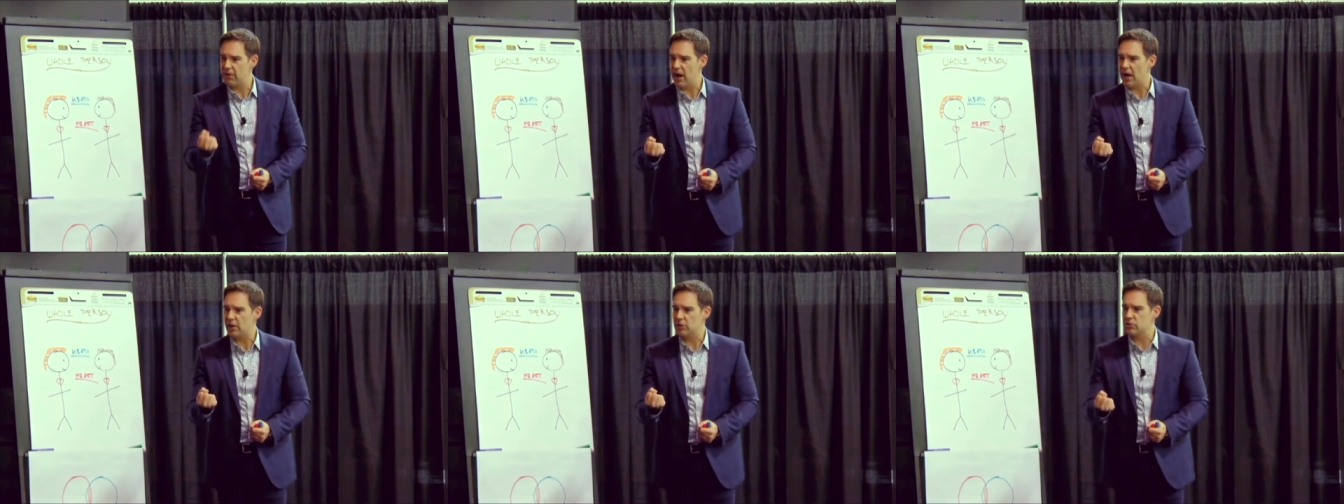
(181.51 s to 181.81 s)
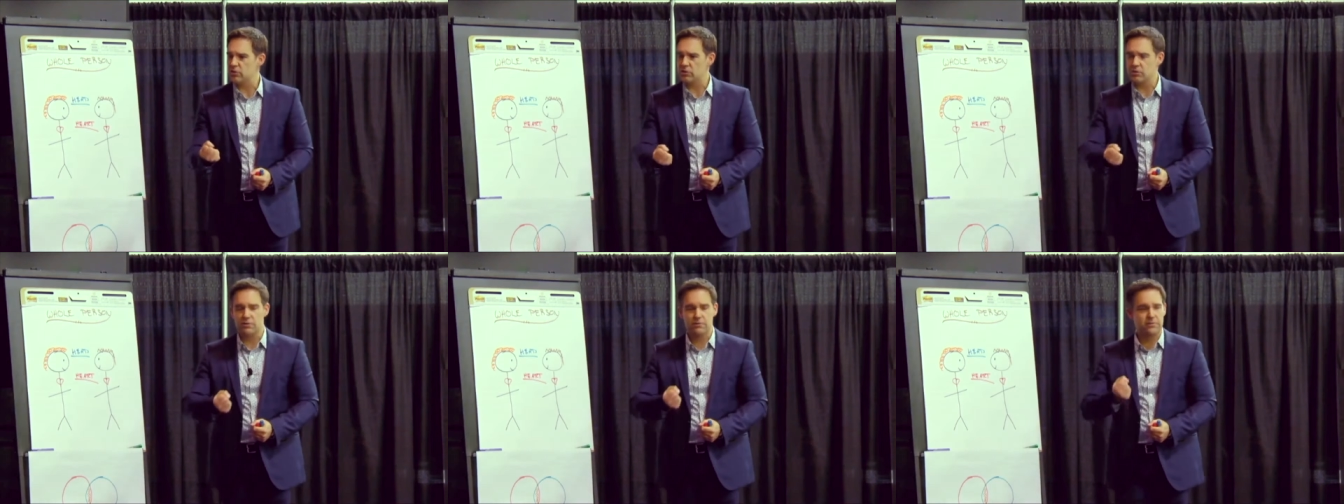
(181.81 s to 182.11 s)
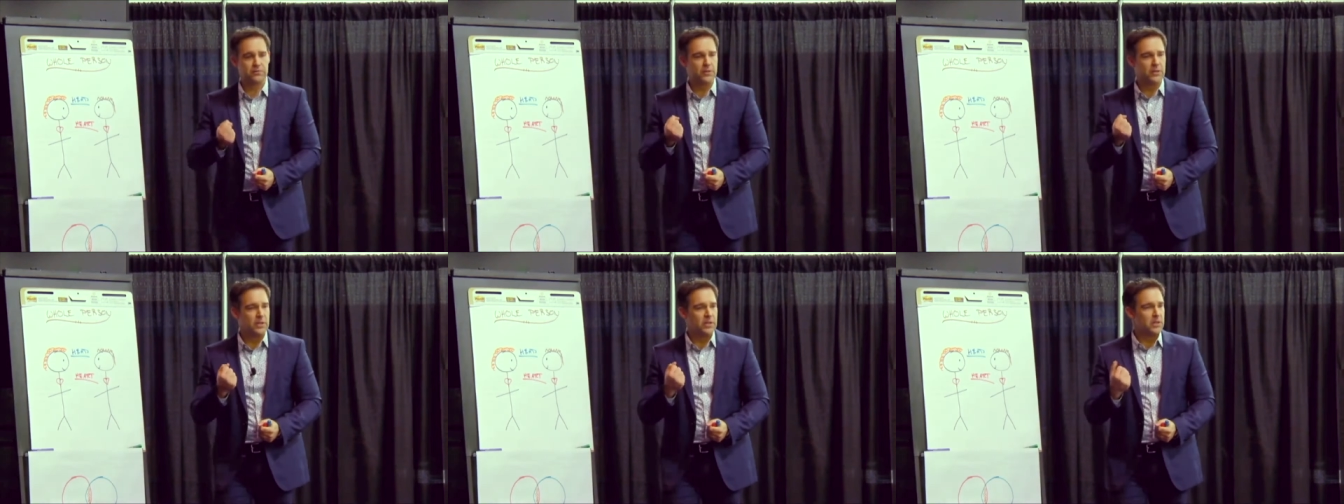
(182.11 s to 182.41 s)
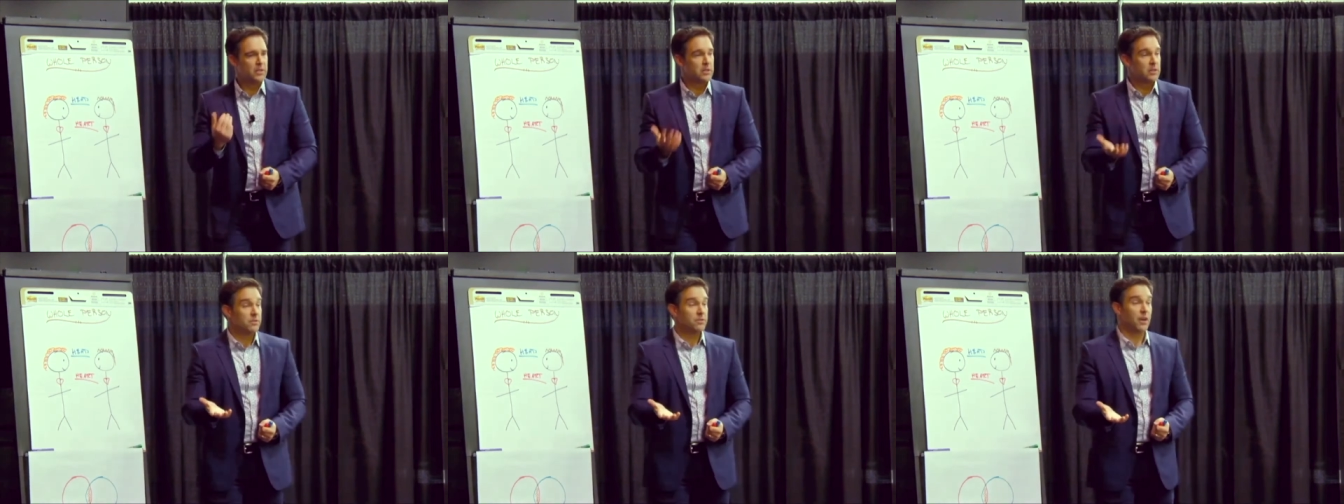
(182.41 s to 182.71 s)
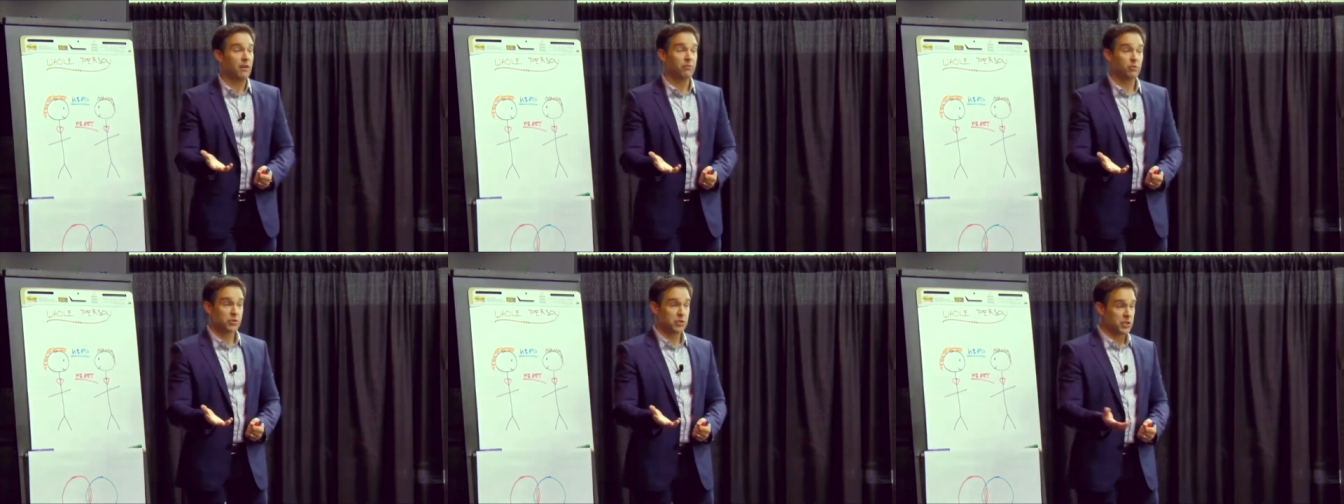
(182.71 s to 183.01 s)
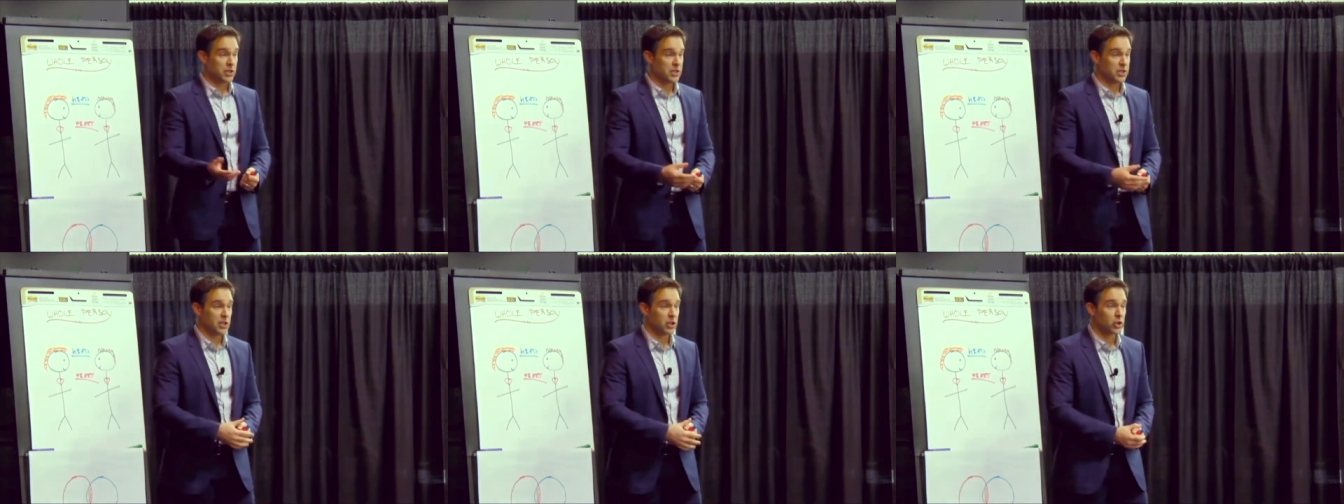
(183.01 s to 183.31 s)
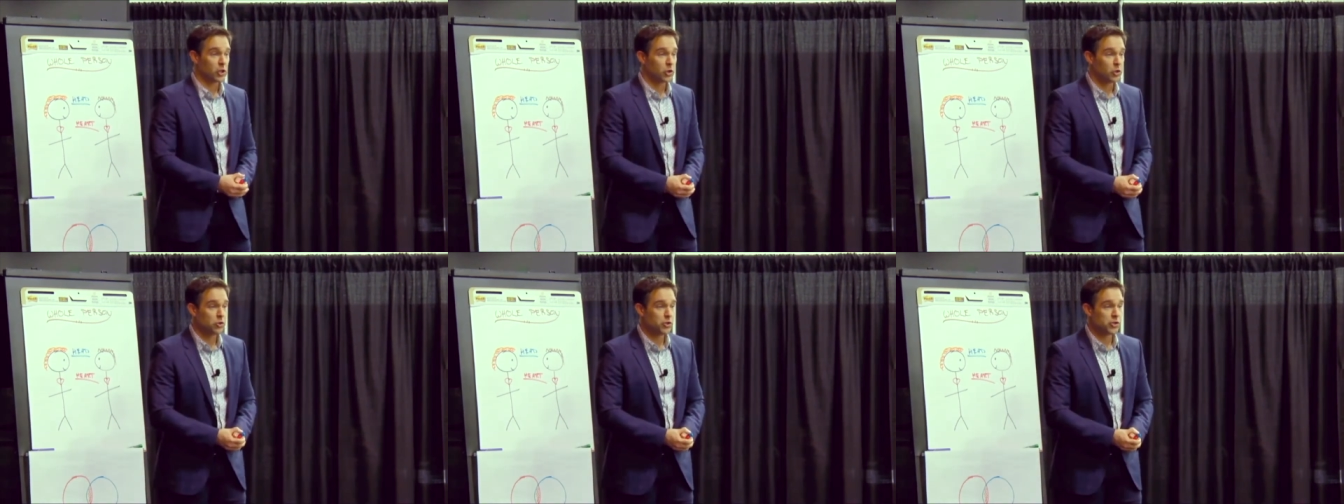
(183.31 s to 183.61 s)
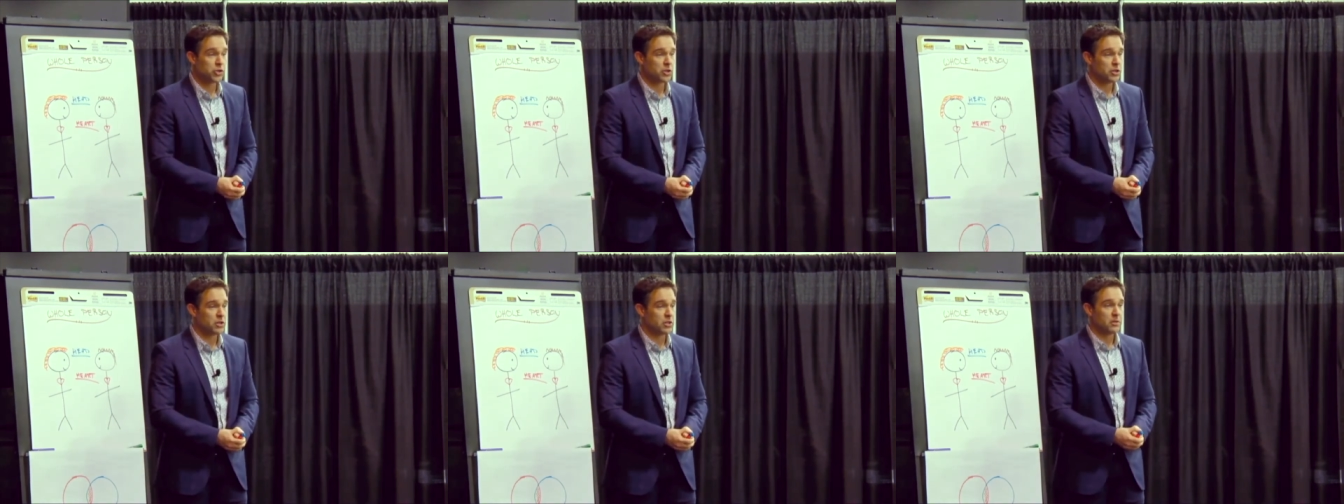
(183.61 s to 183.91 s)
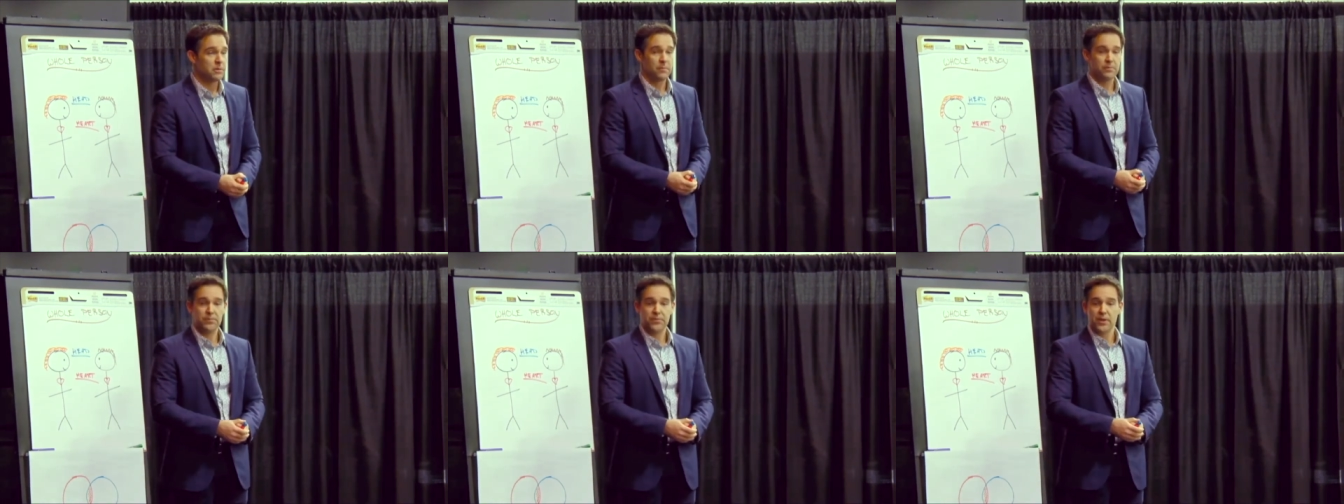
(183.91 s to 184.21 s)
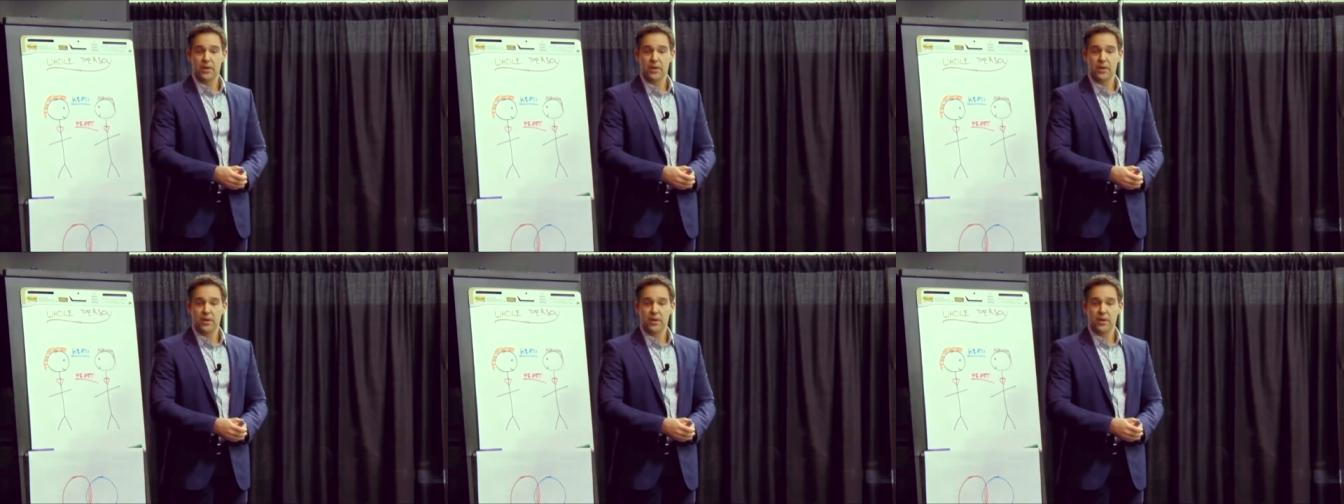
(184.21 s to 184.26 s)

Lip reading: a value of diversity and inclusion,